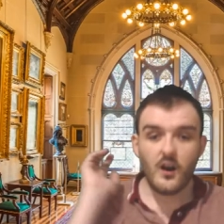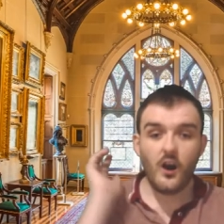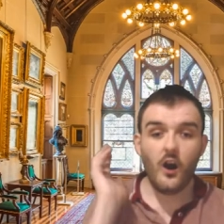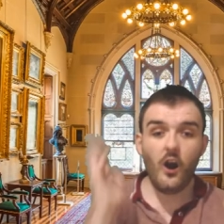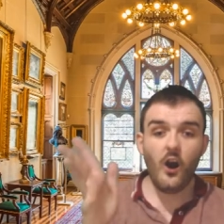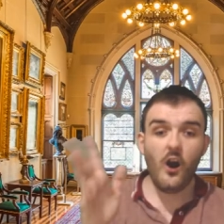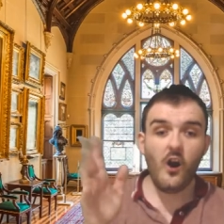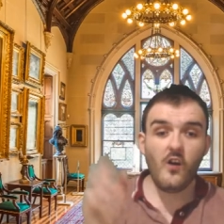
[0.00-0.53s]

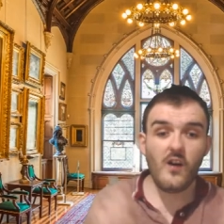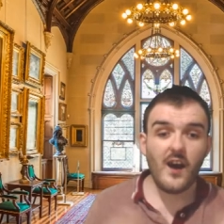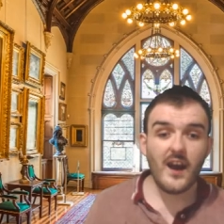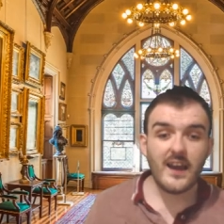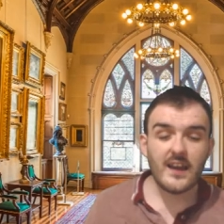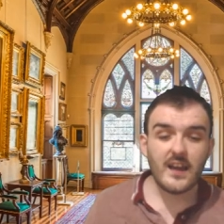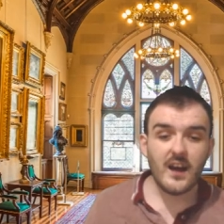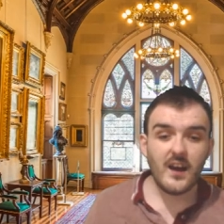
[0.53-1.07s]

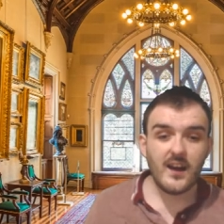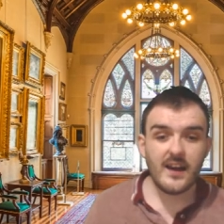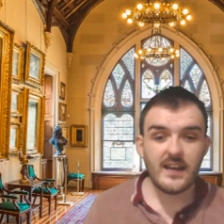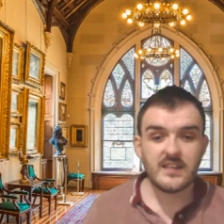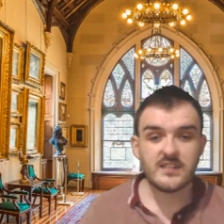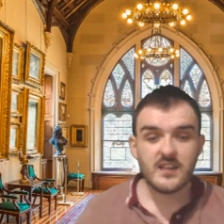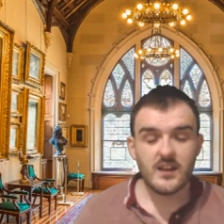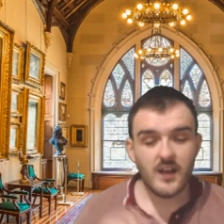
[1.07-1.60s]
Alright
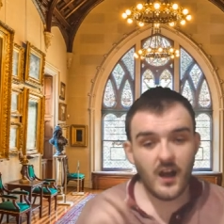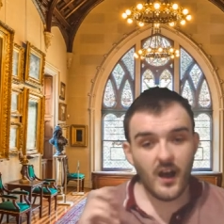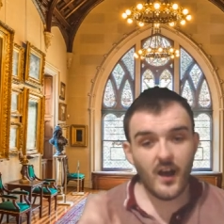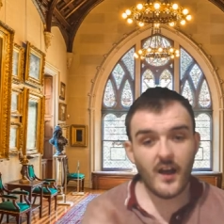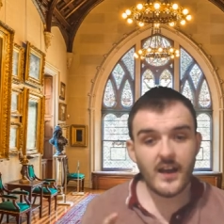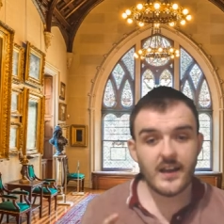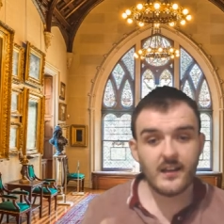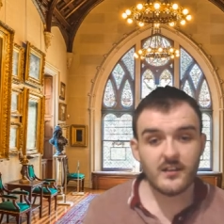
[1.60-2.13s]
guys,
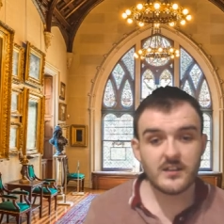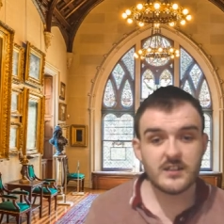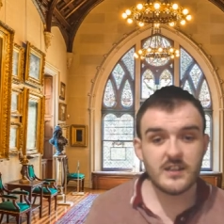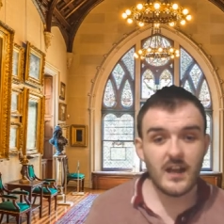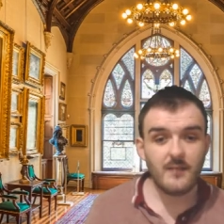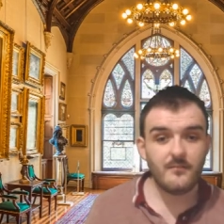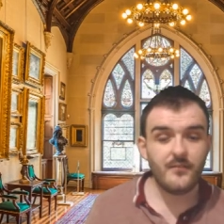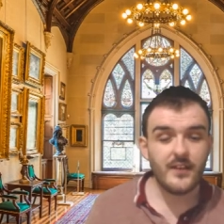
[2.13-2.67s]
I got
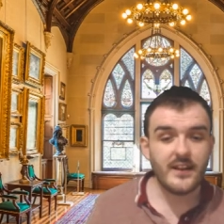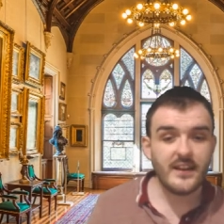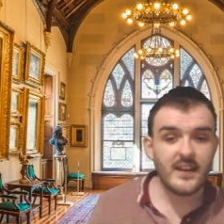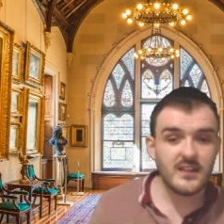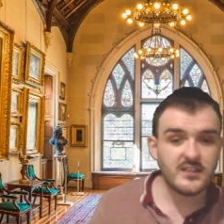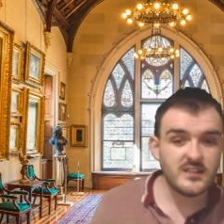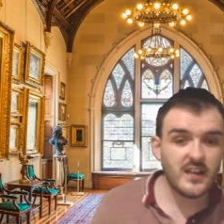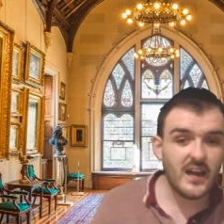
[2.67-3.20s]
something to
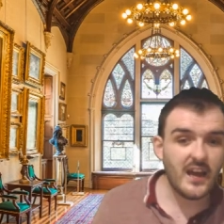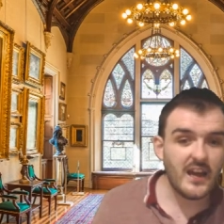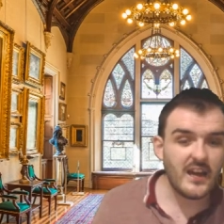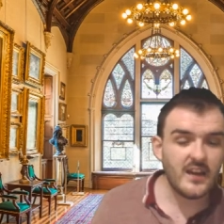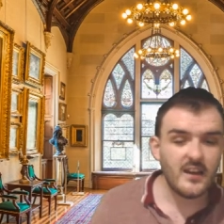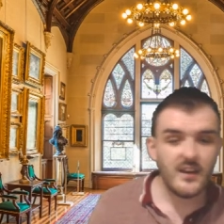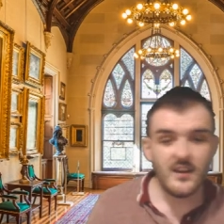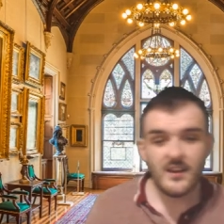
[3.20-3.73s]
say.